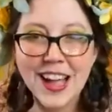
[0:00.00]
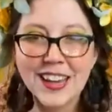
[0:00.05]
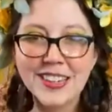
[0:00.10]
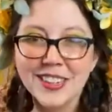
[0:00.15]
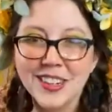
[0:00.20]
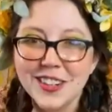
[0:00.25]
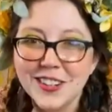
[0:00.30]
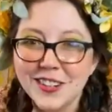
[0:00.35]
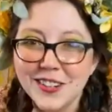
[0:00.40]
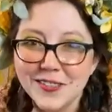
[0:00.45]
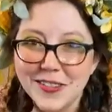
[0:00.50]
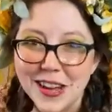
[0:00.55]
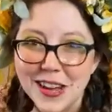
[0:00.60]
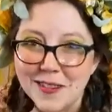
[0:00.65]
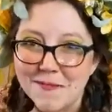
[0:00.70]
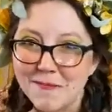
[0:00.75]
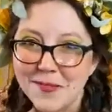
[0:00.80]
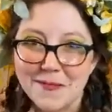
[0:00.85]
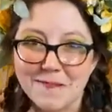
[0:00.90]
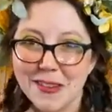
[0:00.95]
turned
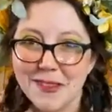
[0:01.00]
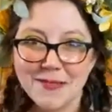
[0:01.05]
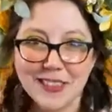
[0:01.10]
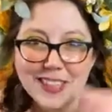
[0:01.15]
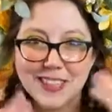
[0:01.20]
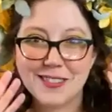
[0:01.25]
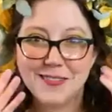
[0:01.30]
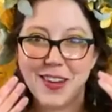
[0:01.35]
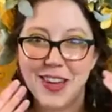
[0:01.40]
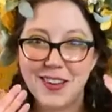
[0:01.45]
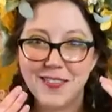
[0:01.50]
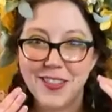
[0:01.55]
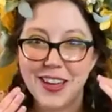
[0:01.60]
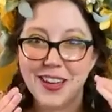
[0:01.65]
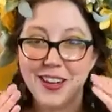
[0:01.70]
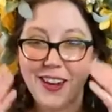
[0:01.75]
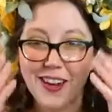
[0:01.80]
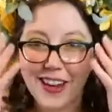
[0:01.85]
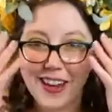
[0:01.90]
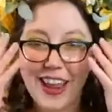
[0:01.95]
around, put my big smile
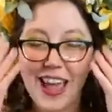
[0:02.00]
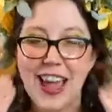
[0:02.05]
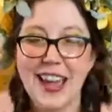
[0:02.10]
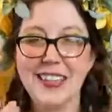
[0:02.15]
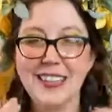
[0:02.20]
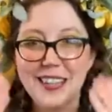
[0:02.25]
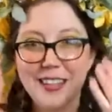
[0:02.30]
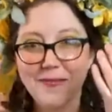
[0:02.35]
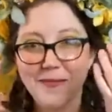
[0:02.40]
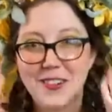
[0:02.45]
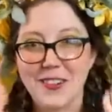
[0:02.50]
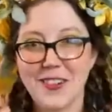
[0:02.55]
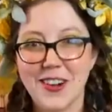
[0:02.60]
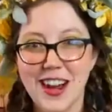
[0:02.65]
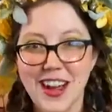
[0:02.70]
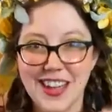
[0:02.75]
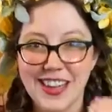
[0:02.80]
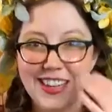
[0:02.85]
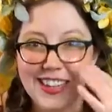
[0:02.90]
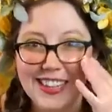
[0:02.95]
back on as I'm
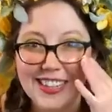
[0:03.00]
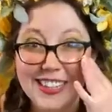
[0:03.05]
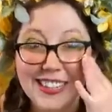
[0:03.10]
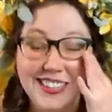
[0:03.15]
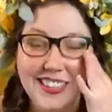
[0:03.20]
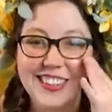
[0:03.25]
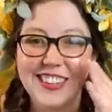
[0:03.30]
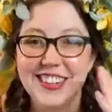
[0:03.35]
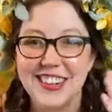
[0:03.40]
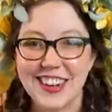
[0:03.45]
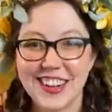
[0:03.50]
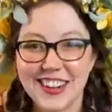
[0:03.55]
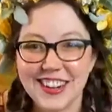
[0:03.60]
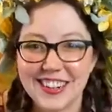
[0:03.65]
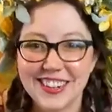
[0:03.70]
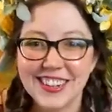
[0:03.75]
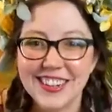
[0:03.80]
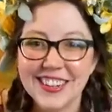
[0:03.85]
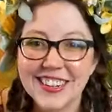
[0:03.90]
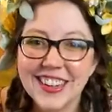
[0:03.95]
crying because it
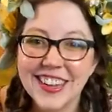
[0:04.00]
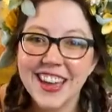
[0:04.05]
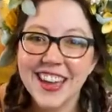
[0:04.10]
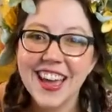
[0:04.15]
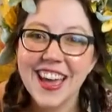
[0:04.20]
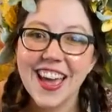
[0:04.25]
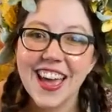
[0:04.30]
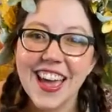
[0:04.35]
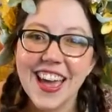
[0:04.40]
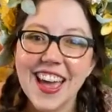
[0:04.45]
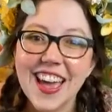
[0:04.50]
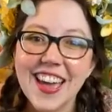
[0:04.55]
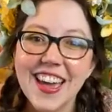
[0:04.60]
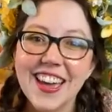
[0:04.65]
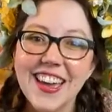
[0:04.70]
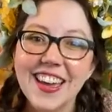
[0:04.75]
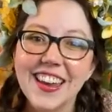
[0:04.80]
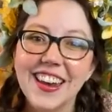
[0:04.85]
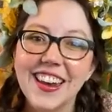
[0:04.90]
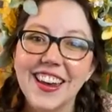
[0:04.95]
hurt.
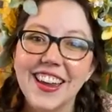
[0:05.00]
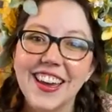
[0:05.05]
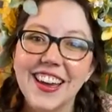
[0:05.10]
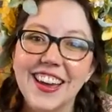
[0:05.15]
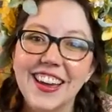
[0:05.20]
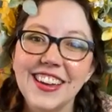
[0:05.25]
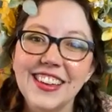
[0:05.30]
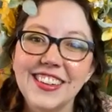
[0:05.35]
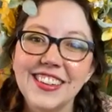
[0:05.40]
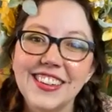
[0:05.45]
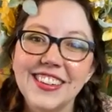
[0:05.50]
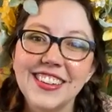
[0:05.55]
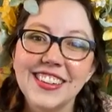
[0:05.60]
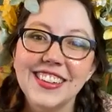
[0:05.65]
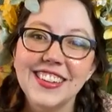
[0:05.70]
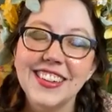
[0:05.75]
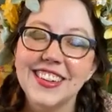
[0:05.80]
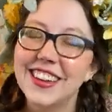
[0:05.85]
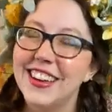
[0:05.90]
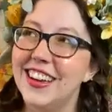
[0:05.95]
And,
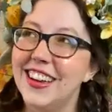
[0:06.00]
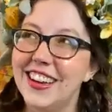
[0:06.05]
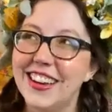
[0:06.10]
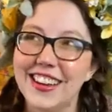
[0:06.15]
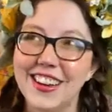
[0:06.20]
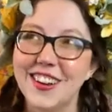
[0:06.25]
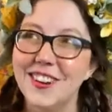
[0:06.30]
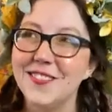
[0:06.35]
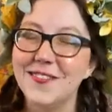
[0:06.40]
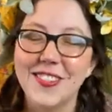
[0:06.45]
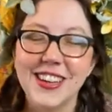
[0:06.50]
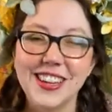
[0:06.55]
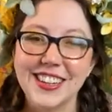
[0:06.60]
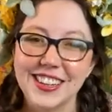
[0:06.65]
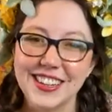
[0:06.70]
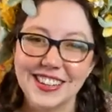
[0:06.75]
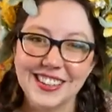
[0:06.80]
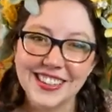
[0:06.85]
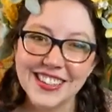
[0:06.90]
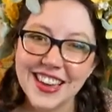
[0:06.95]
oh my
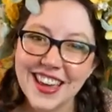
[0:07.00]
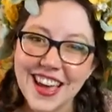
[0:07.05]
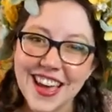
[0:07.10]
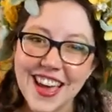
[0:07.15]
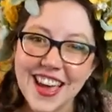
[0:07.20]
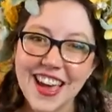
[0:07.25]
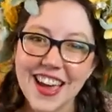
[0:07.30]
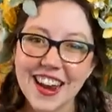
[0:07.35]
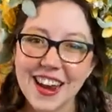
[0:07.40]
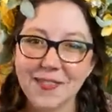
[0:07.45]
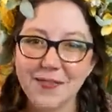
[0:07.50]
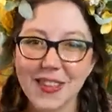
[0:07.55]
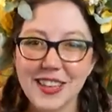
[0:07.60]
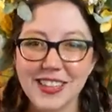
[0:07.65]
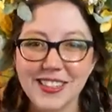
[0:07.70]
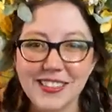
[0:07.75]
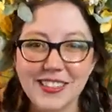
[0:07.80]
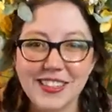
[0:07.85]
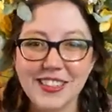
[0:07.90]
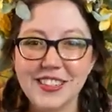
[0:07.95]
goodness. And I'm
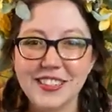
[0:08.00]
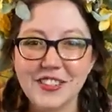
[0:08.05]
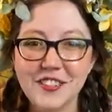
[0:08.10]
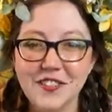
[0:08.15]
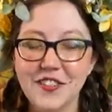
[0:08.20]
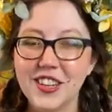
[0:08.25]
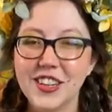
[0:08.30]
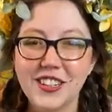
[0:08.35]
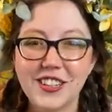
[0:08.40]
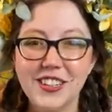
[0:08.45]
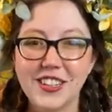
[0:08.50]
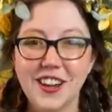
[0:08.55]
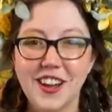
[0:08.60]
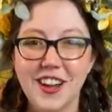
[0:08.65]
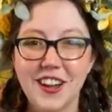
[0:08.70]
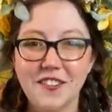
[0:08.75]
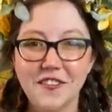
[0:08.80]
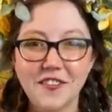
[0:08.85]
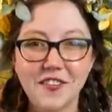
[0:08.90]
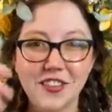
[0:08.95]
like still finishing
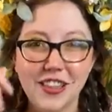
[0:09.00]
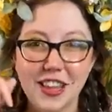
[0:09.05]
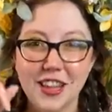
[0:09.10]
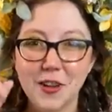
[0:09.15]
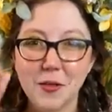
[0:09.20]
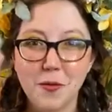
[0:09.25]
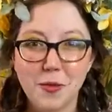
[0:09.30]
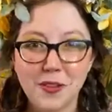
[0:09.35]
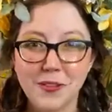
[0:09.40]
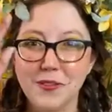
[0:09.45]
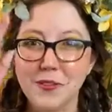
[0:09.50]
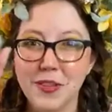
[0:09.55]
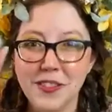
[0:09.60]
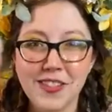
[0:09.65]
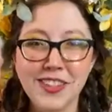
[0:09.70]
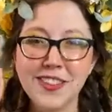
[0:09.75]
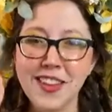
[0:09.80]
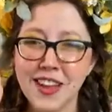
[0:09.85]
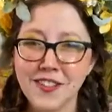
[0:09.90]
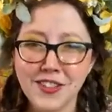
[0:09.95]
off. Like we
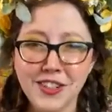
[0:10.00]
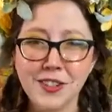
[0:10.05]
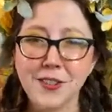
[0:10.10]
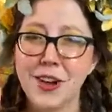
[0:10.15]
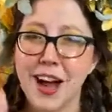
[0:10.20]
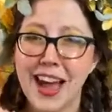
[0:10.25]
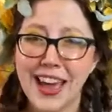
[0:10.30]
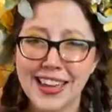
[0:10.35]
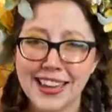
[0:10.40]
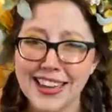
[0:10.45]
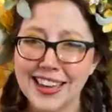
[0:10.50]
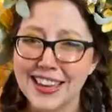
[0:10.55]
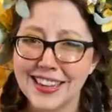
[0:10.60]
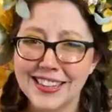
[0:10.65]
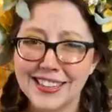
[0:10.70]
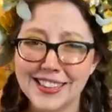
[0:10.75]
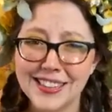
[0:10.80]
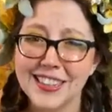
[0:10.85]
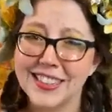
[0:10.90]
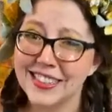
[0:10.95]
still have to do high
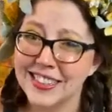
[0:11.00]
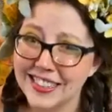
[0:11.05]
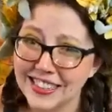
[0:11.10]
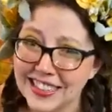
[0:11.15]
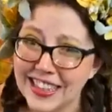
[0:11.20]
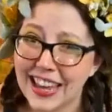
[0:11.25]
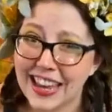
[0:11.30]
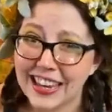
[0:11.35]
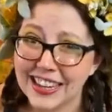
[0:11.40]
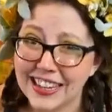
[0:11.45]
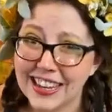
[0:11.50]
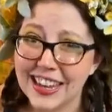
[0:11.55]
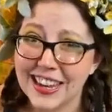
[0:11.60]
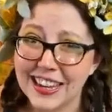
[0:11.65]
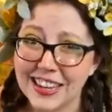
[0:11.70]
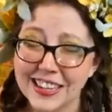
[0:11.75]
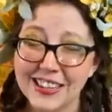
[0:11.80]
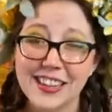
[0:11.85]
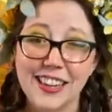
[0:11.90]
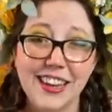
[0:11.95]
kicks because it's
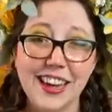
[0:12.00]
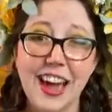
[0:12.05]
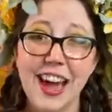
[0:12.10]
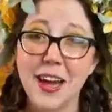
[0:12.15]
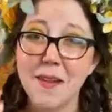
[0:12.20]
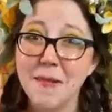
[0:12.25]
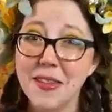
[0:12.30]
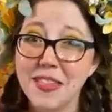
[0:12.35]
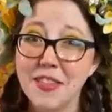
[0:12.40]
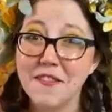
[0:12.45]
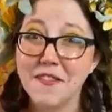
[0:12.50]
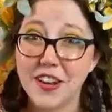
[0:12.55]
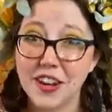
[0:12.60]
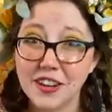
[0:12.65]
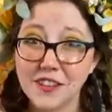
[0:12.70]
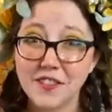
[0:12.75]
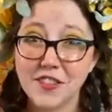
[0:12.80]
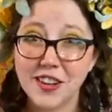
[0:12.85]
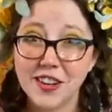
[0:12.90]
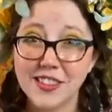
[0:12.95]
Can. Like I'm at the
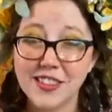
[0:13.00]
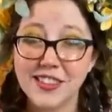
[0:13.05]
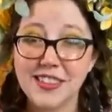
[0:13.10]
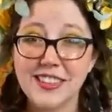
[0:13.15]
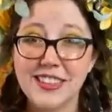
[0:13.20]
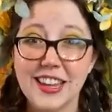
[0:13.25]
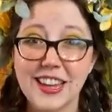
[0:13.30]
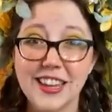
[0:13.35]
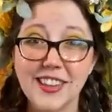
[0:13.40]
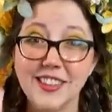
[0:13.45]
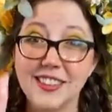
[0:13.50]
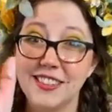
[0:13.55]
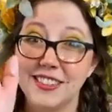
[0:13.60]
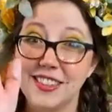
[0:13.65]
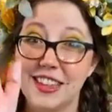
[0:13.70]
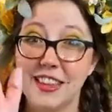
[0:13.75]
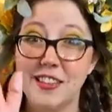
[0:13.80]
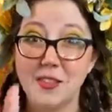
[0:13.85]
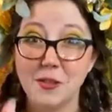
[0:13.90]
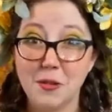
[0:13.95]
very front of the stage because
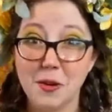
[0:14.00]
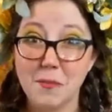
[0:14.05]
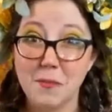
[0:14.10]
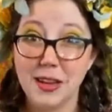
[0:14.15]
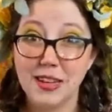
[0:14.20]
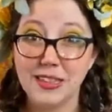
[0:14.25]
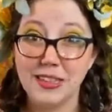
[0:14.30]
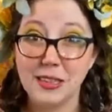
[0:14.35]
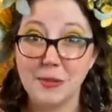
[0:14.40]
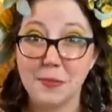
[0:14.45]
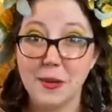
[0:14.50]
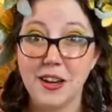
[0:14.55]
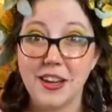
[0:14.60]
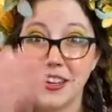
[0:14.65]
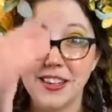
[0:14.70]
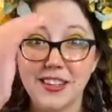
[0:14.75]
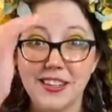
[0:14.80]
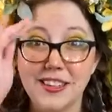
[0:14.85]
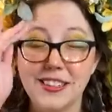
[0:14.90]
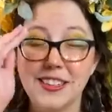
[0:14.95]
that is where my spot
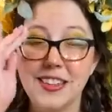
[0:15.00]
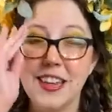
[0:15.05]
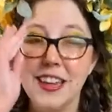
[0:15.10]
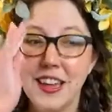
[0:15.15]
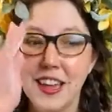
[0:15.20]
is,